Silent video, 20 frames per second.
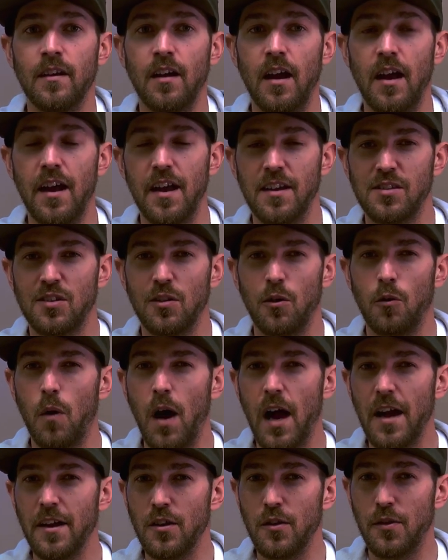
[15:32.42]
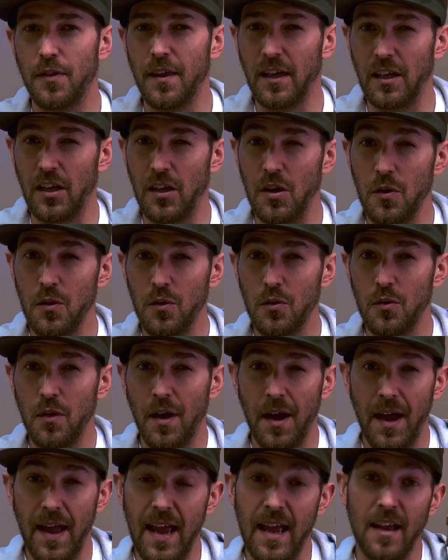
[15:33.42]
as to why you think you
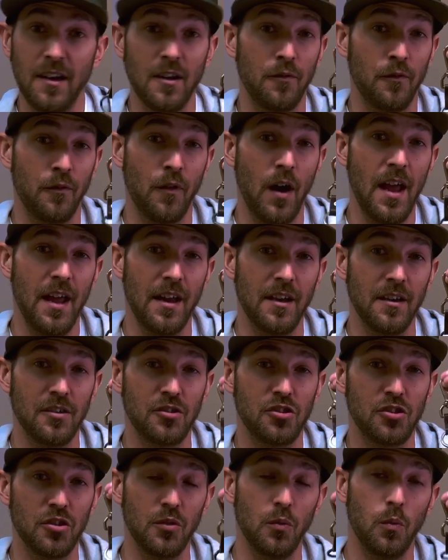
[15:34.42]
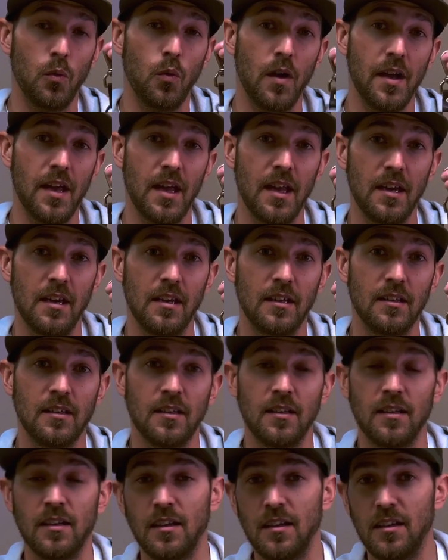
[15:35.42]
and a friend should win
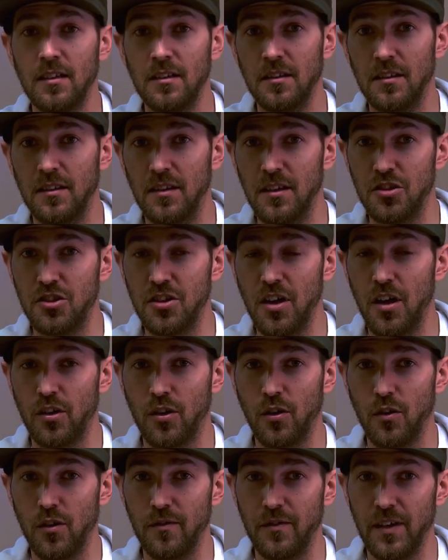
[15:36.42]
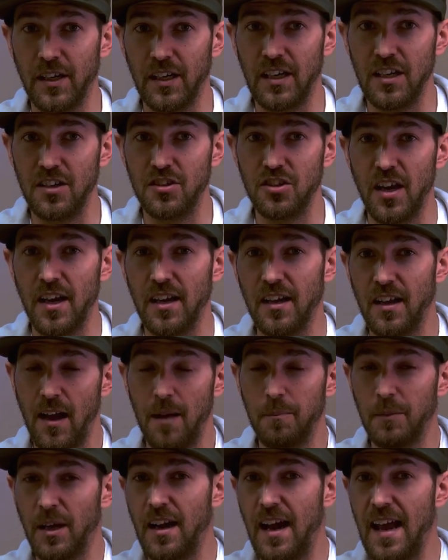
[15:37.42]
the Shell Cordovan keychain, and I'm
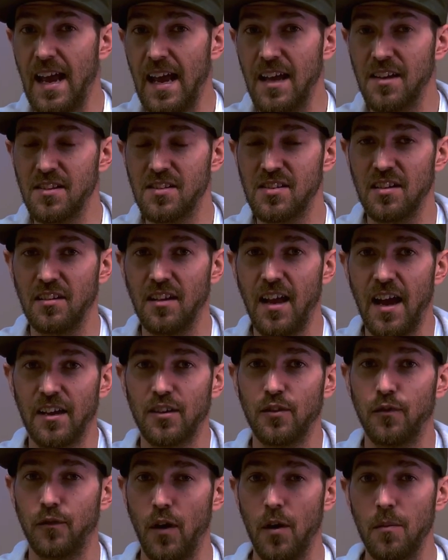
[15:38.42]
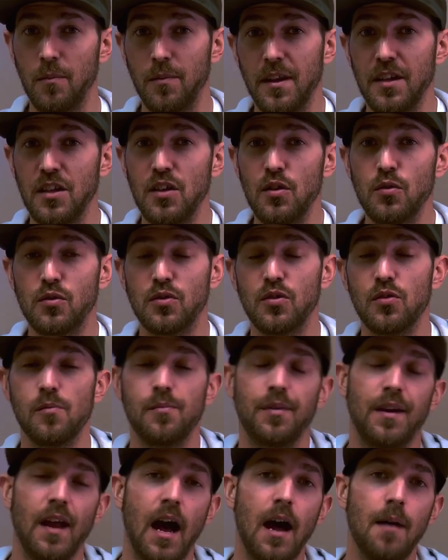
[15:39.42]
going to hand select from the YouTube
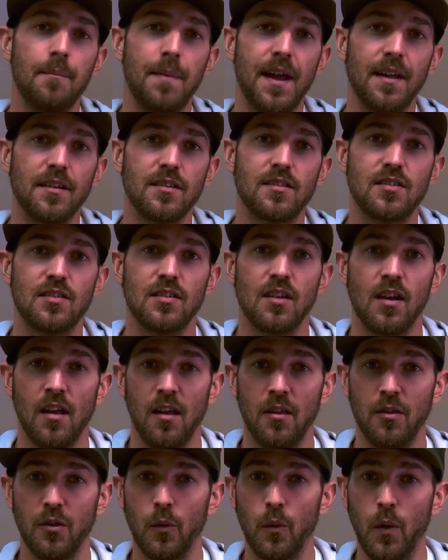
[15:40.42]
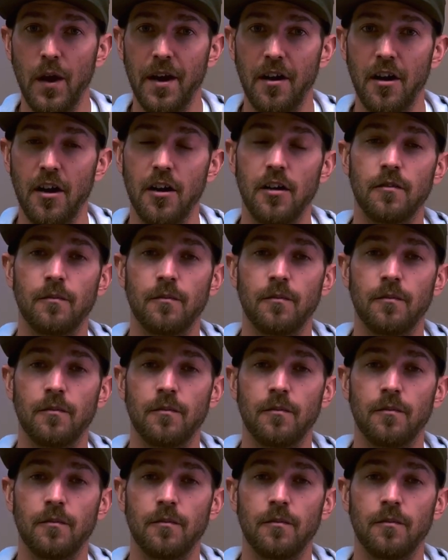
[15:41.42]
comments the winner.